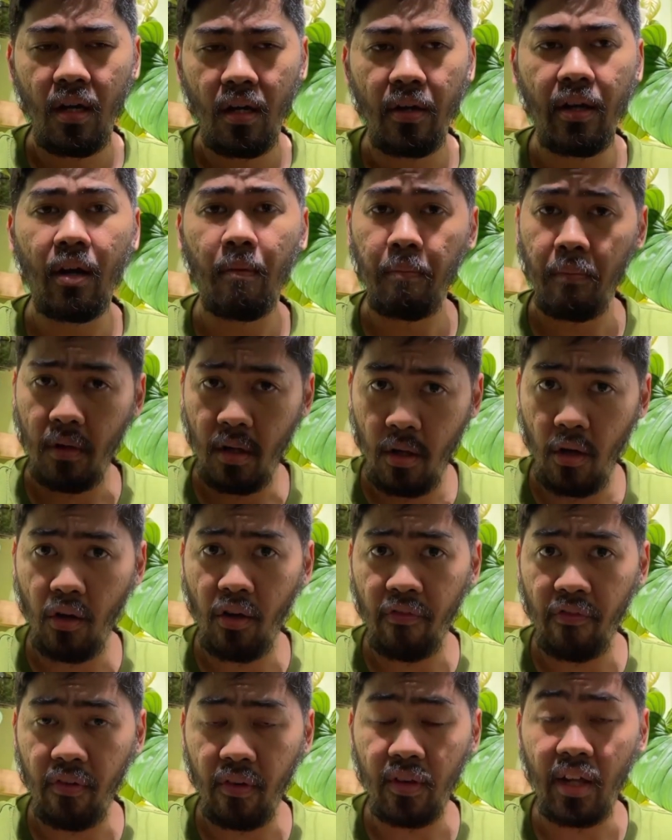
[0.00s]
There are a lot
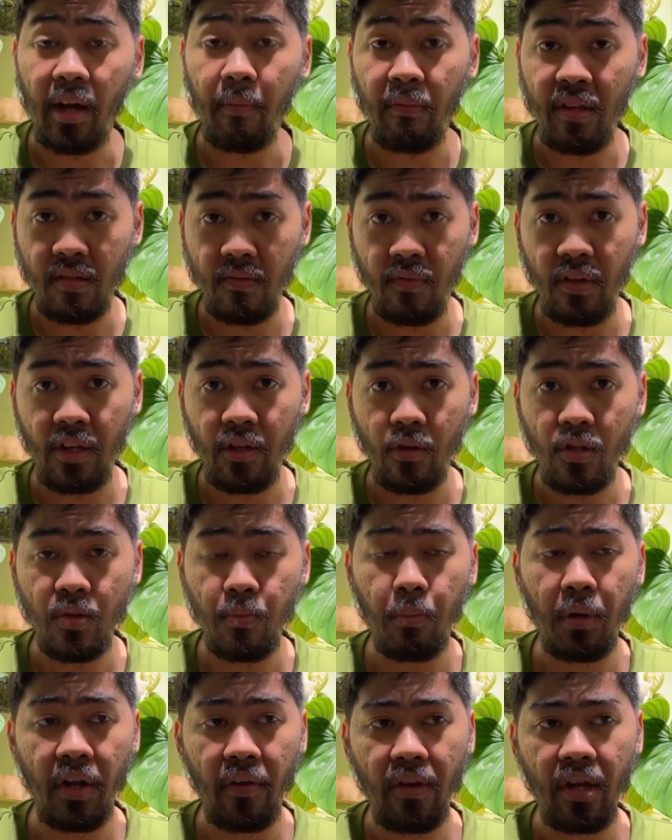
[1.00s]
of time lapse videos,
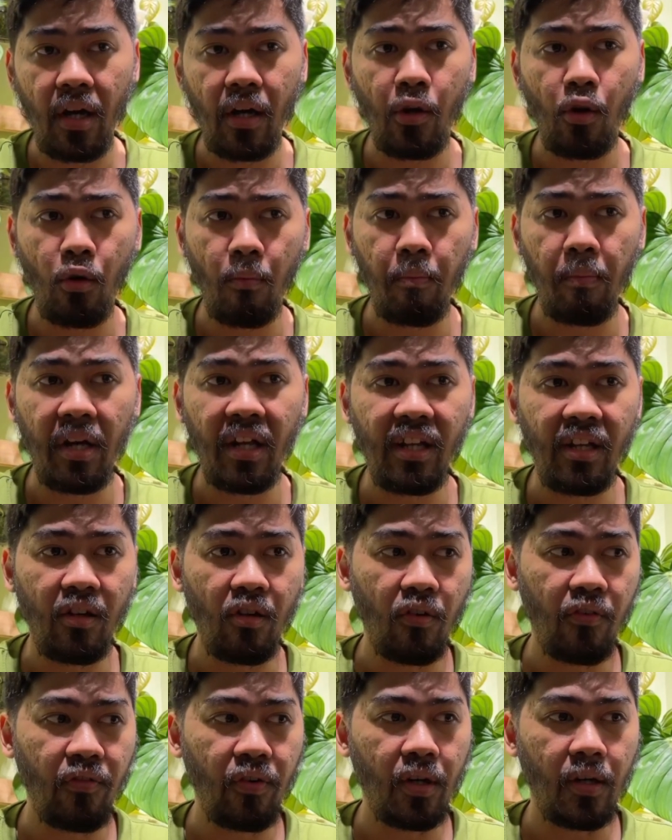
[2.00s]
but there are not many
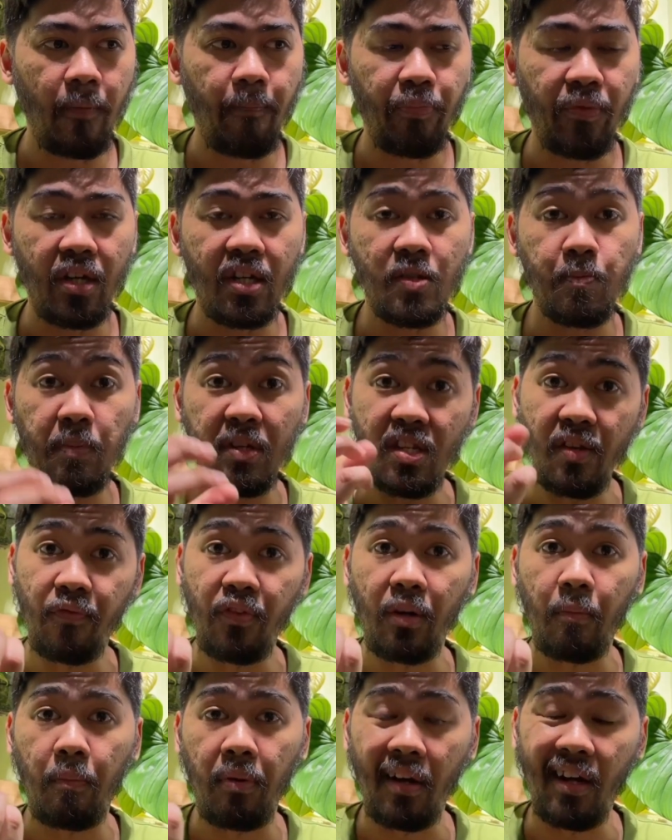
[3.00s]
of a
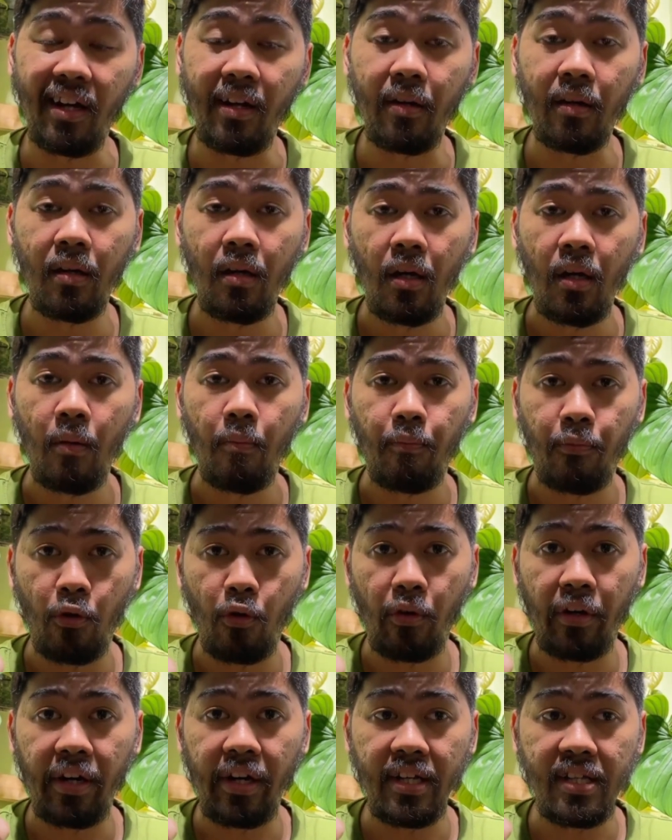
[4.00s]
specific plant
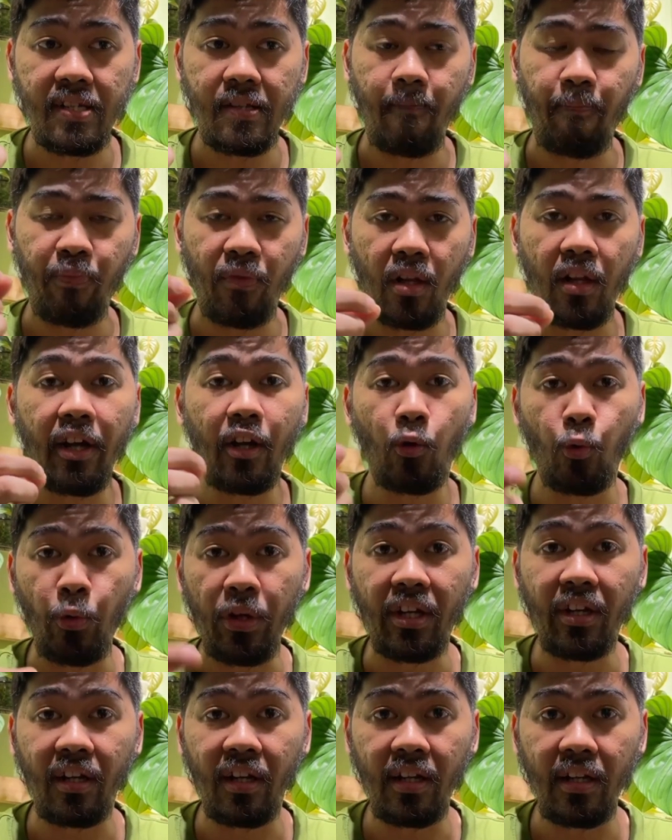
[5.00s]
progress like
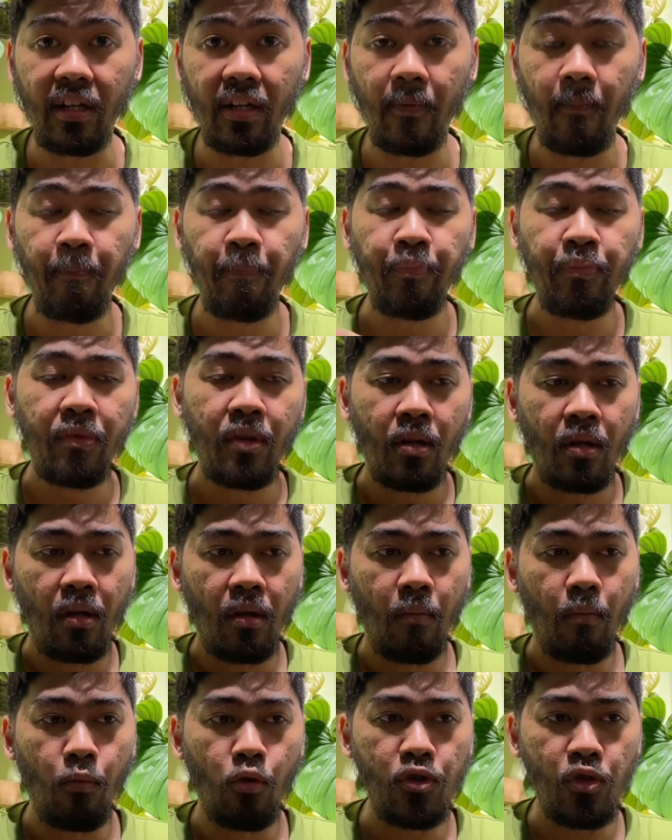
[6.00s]
weekly.
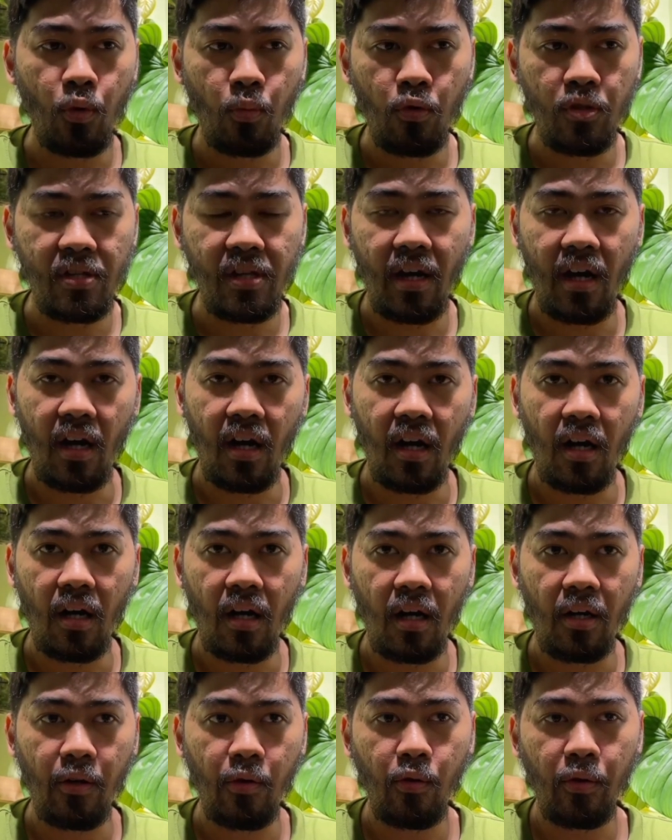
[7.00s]
Most there
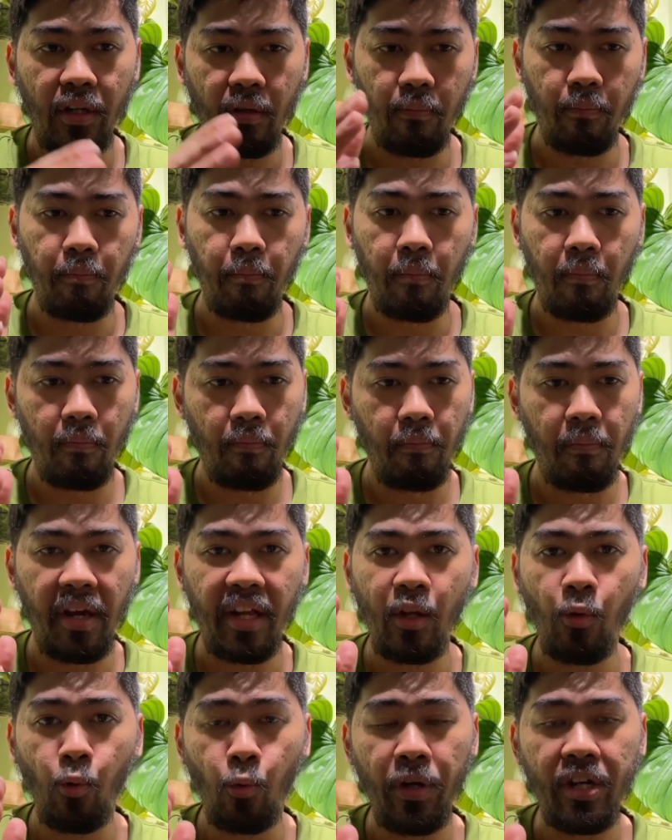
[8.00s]
are
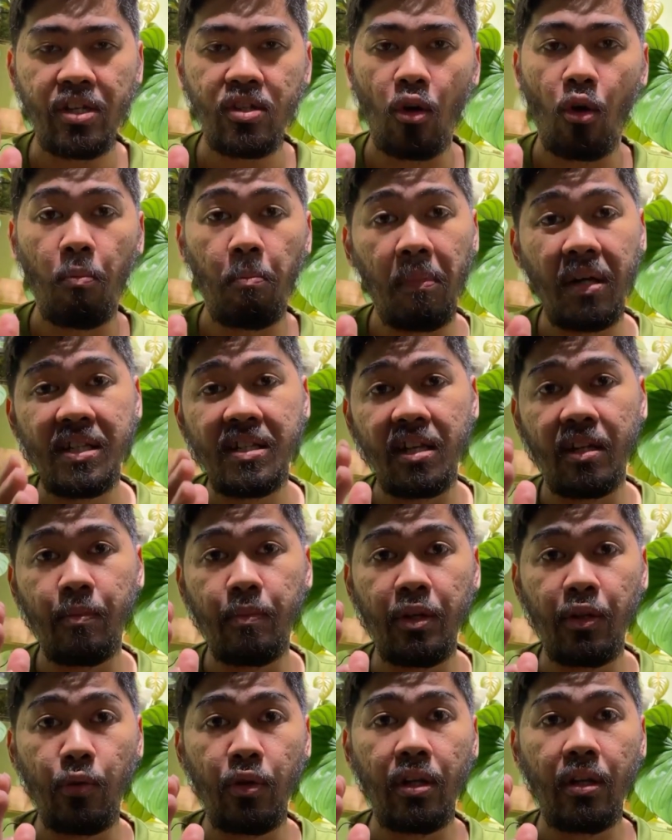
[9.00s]
many weeks or months in
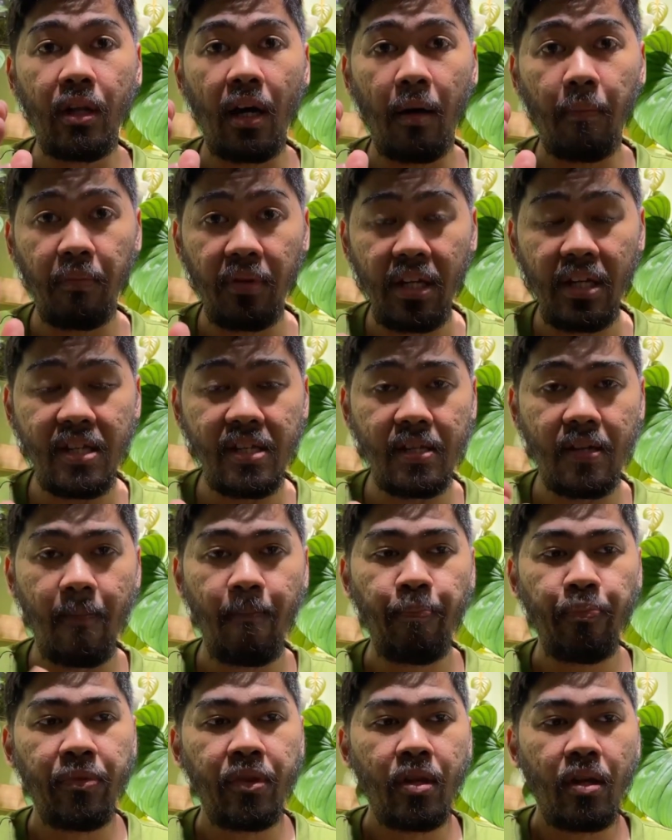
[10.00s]
between updates,
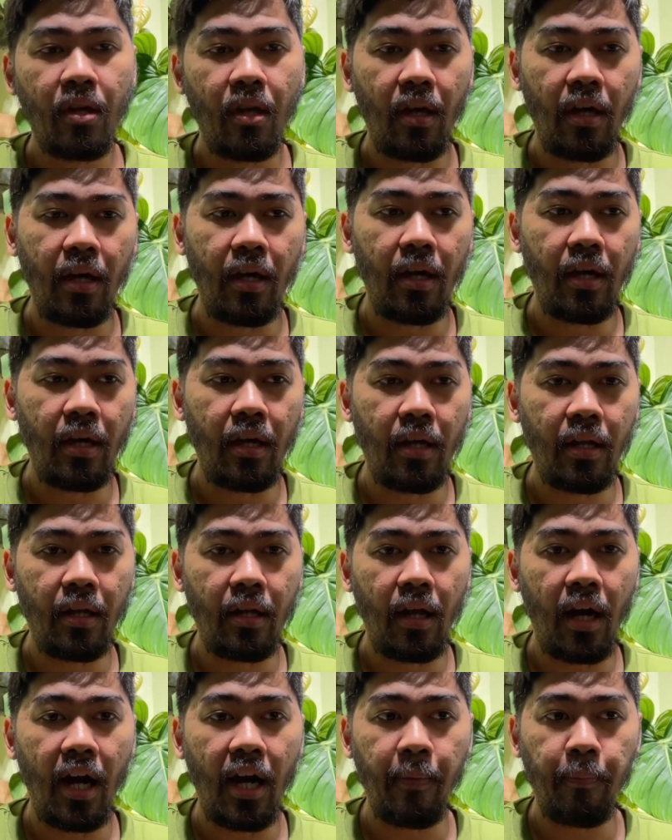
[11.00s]

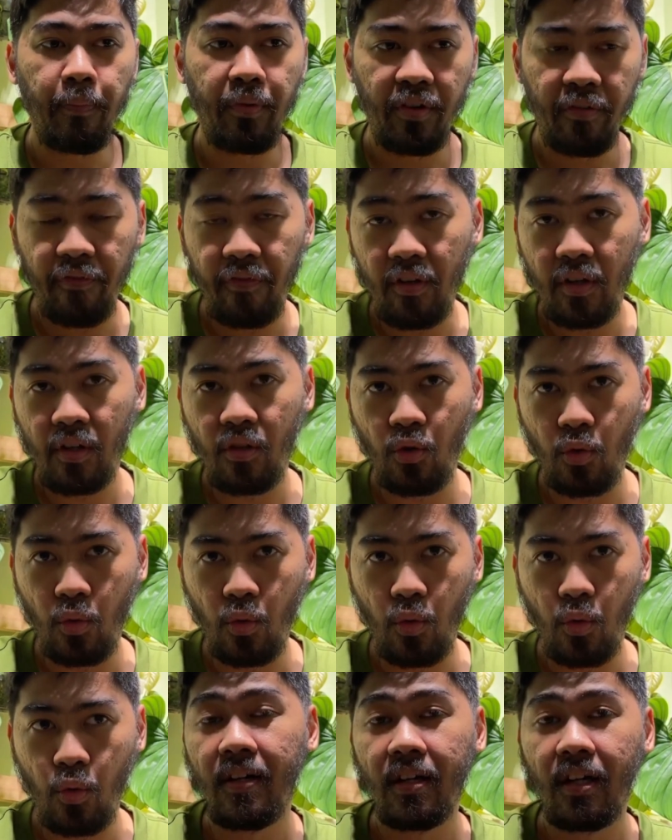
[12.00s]
and I prefer
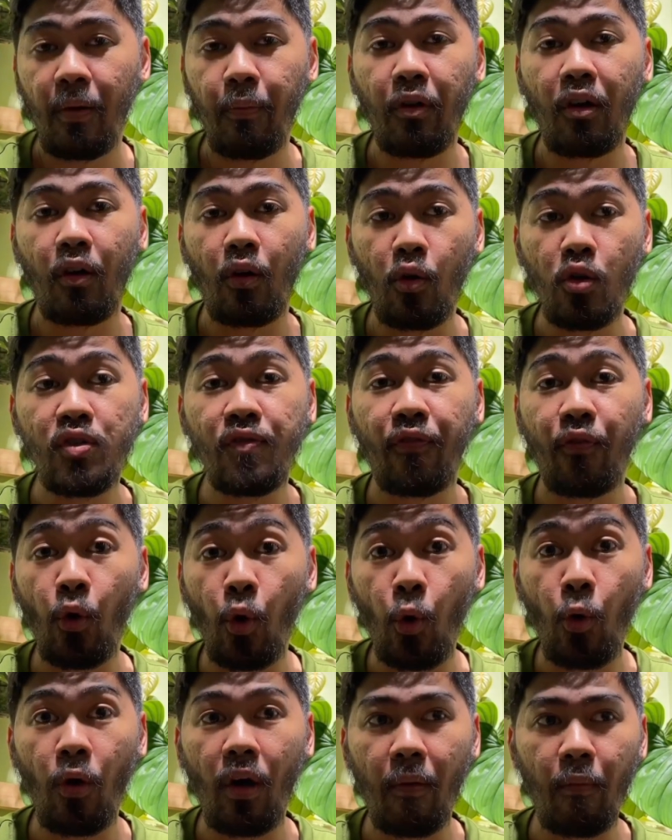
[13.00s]
to keep a close
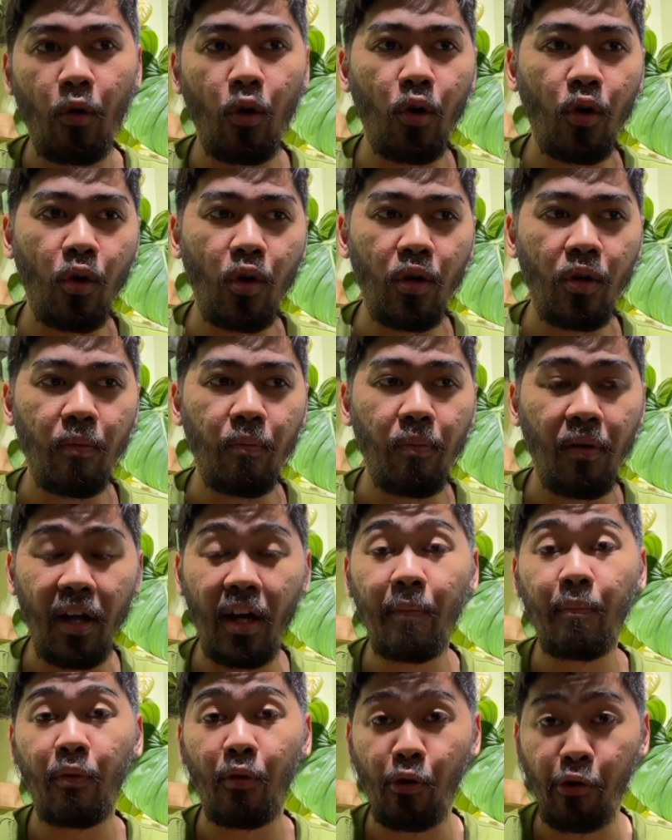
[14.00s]
follow up on
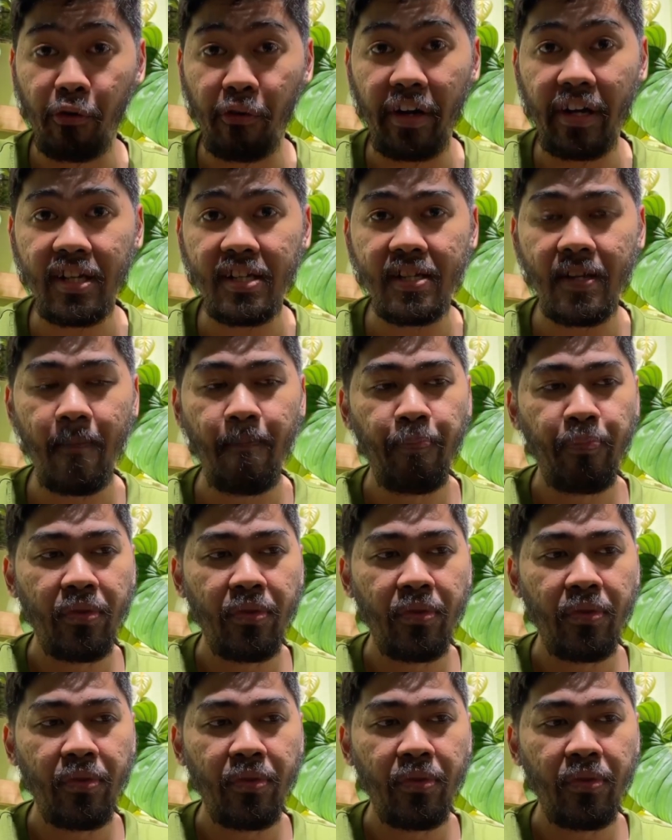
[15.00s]
plant progress.